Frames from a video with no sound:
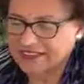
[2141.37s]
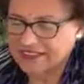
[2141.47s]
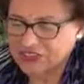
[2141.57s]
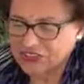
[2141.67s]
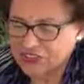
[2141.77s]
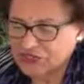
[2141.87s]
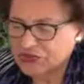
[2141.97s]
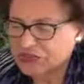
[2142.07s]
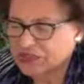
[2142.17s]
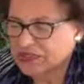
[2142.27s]
And you can
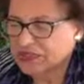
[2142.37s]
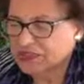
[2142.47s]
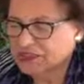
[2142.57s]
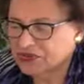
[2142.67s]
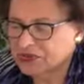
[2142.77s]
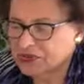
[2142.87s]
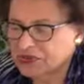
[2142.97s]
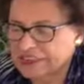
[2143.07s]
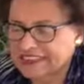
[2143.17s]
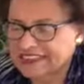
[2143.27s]
do this because you've been
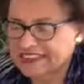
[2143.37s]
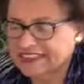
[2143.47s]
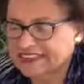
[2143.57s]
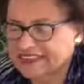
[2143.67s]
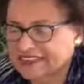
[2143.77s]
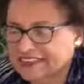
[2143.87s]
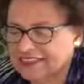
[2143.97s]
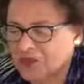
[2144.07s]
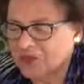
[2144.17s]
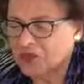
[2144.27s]
willing to let
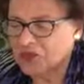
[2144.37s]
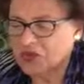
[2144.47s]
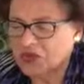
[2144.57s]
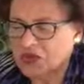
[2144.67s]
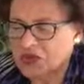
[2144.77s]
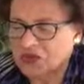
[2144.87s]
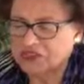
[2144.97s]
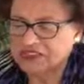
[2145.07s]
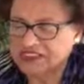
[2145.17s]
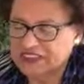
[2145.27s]
the old go
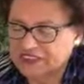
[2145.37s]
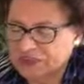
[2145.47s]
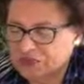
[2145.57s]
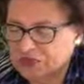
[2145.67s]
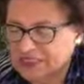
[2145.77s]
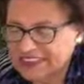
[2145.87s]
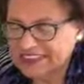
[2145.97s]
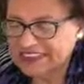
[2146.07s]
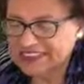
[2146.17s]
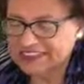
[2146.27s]
and receive new
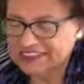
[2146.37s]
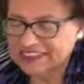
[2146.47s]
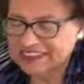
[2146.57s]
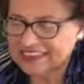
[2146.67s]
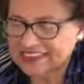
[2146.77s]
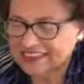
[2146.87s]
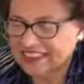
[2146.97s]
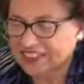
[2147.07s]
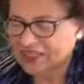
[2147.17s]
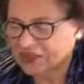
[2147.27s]
blessings.
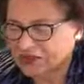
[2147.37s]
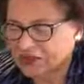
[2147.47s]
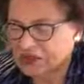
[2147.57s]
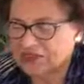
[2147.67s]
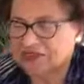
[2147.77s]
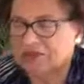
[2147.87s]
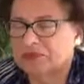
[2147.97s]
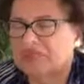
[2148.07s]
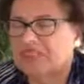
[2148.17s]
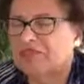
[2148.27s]
Our goal is to
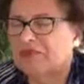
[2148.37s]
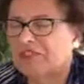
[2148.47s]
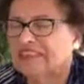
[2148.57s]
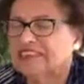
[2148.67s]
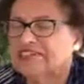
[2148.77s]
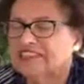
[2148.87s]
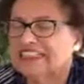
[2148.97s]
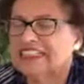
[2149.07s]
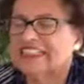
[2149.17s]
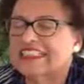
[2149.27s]
be in that place of
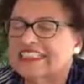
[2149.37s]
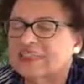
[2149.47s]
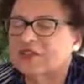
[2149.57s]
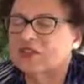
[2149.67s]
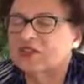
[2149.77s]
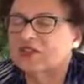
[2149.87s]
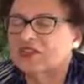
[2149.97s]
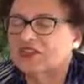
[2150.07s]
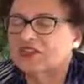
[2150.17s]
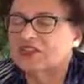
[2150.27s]
letting go
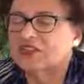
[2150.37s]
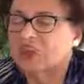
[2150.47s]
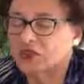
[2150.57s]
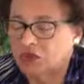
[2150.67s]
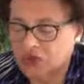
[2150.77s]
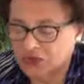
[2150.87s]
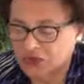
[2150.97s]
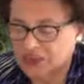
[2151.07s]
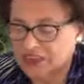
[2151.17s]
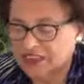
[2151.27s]
of the old
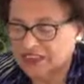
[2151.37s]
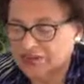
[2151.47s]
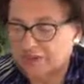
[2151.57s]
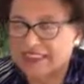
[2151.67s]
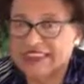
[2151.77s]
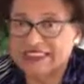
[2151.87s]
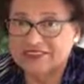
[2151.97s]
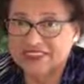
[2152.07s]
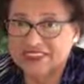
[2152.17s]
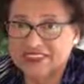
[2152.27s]

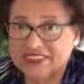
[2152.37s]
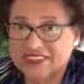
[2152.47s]
beliefs.